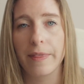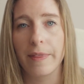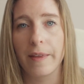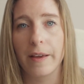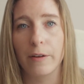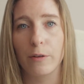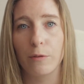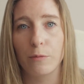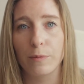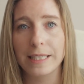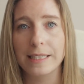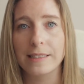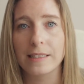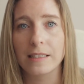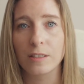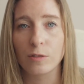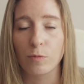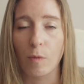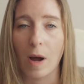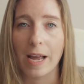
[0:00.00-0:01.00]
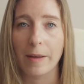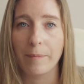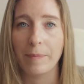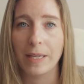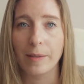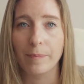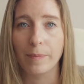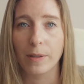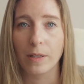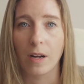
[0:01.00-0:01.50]
The reasons why
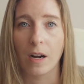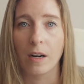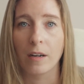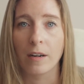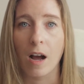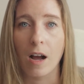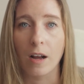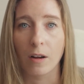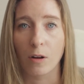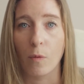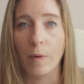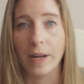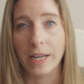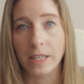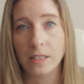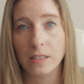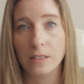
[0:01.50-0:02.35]
people are not going